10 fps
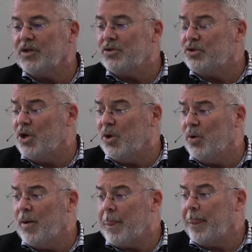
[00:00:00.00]

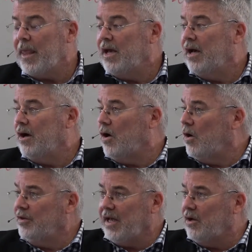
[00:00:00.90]
So
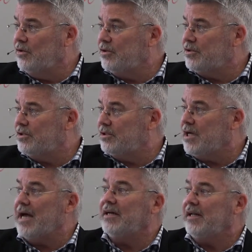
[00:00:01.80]
all the elders
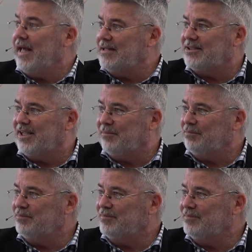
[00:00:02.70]
sided against him.
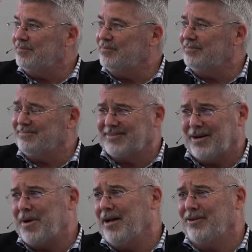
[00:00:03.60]

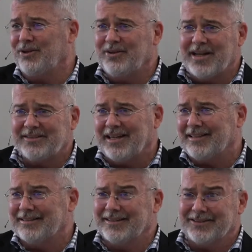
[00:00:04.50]
Come on, dude, that's
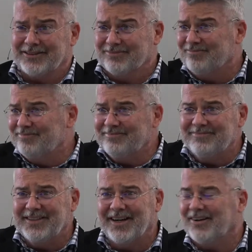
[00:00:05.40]
like a little,
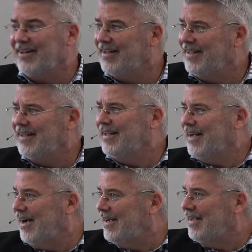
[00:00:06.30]
you know...
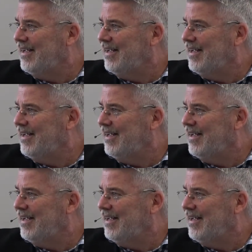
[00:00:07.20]
Huh?